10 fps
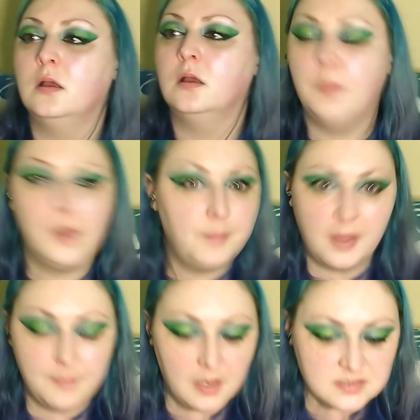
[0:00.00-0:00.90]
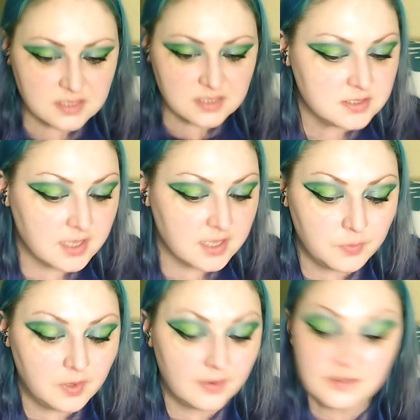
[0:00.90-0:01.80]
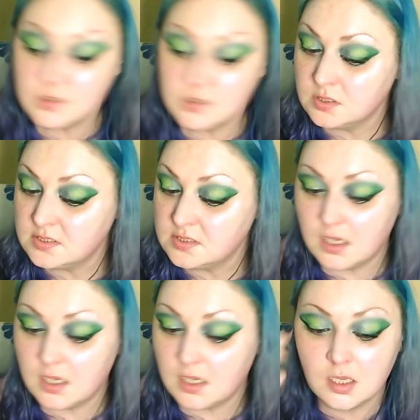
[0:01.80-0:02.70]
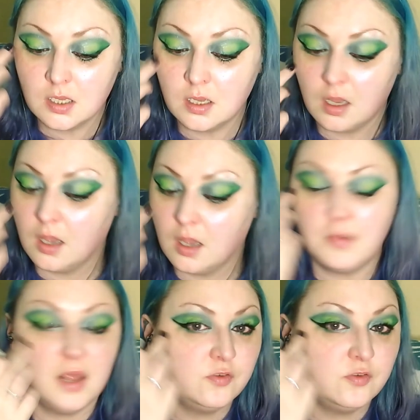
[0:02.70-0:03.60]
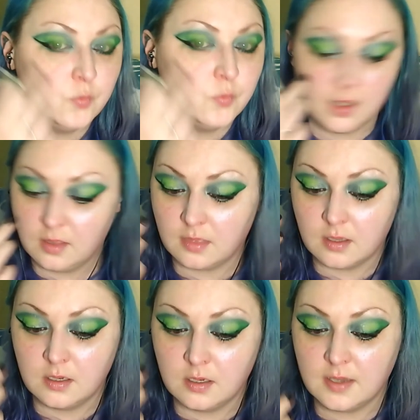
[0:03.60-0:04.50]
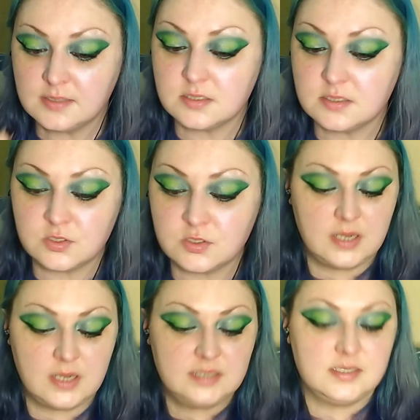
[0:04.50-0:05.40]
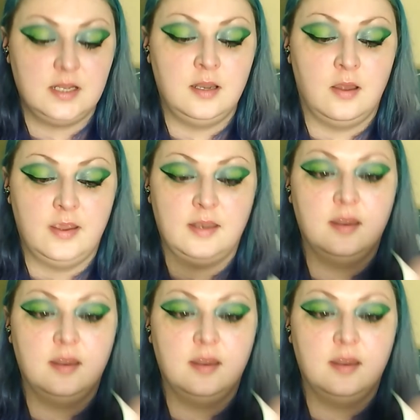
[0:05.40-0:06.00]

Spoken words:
bye-bye masking tape. Now, as you can see, I am left with a nice straight line